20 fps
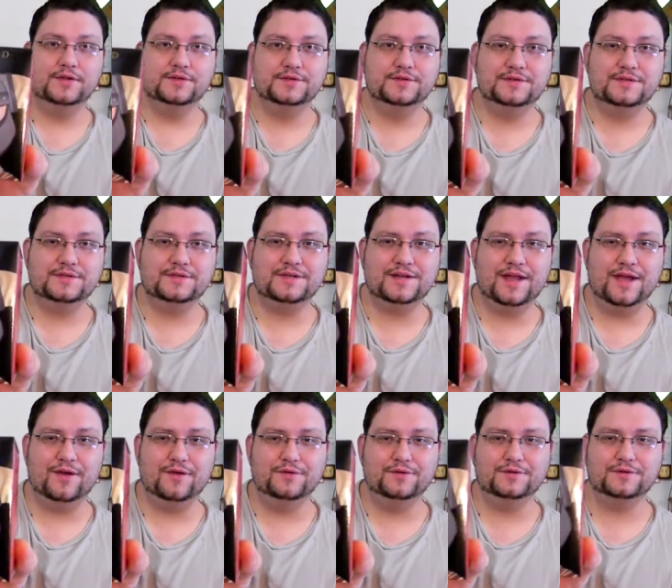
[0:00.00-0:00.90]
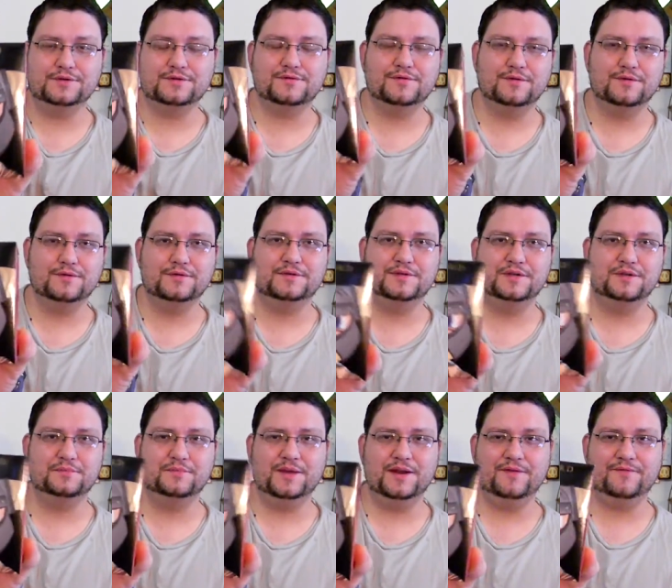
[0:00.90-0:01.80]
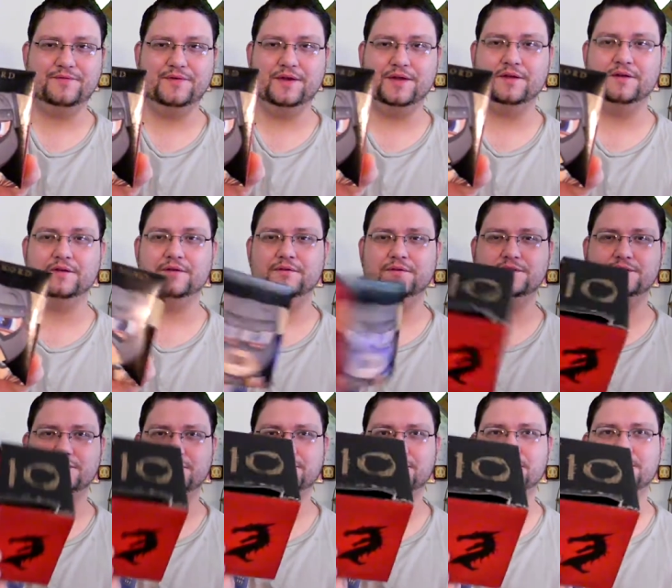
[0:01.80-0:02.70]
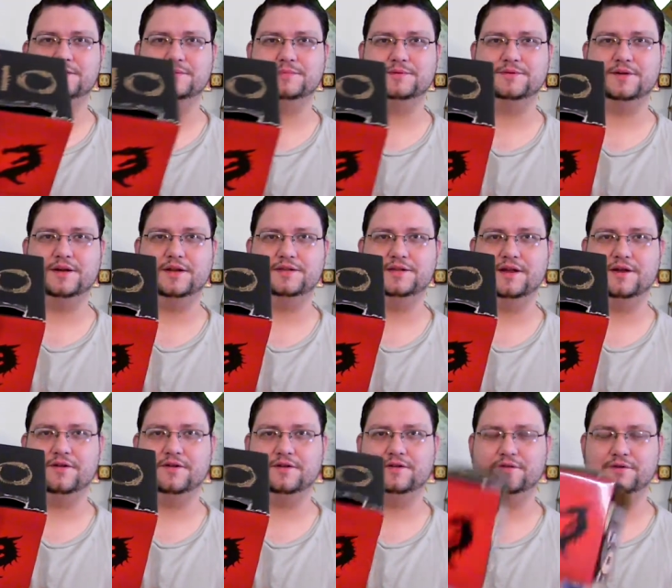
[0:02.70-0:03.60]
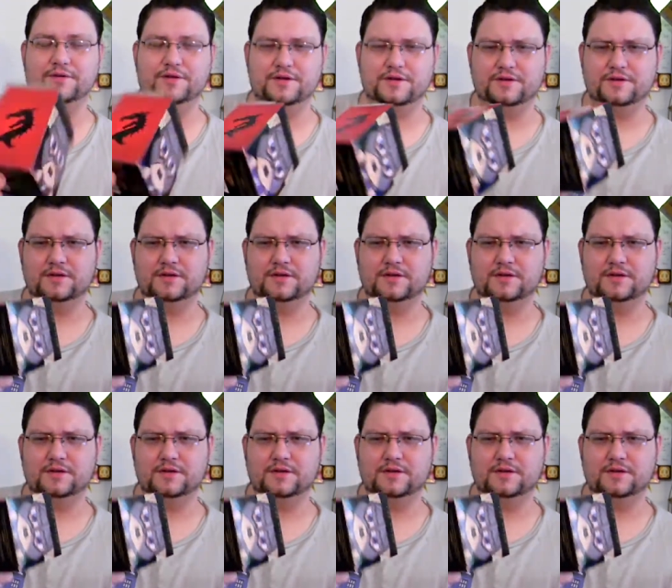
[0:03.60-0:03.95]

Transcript: This is an Elder Scrolls little minifig, which looks like someone tried to tear into it.